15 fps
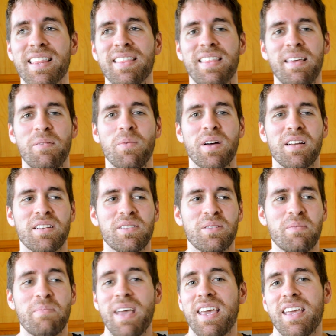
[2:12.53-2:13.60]
they want you to
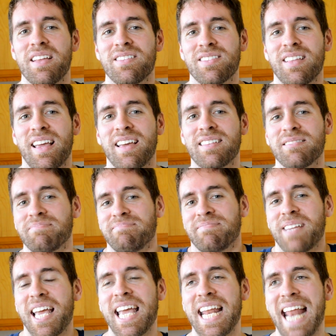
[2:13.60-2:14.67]
bake it for like
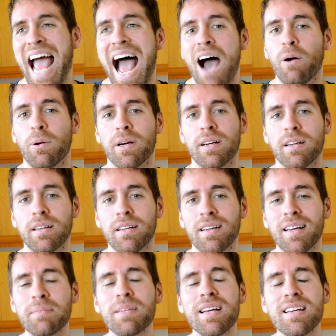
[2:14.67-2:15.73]
an hour.
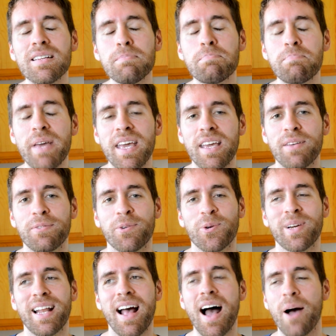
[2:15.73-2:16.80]
I'm not gonna bake for
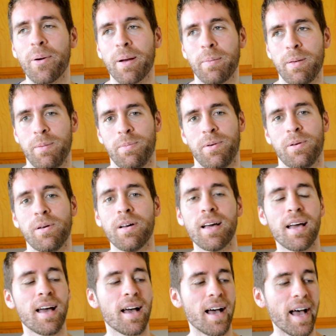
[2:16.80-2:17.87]
an hour, people.
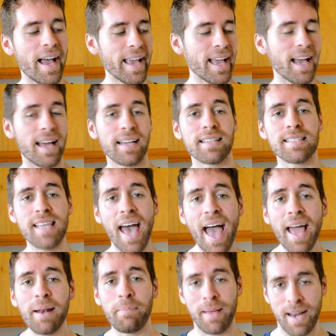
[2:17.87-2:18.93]
I got
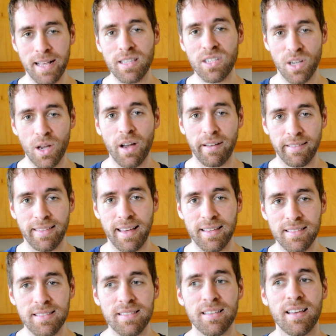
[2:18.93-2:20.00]
10 minutes to cook
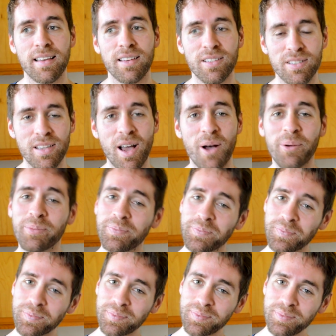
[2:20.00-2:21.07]
this. So
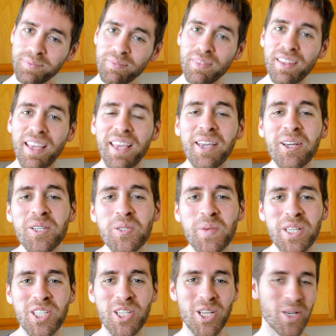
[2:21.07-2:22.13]
here's
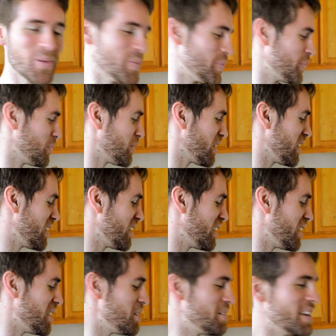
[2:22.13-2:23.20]
what you do.
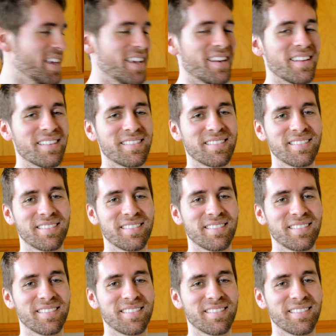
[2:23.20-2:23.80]
You need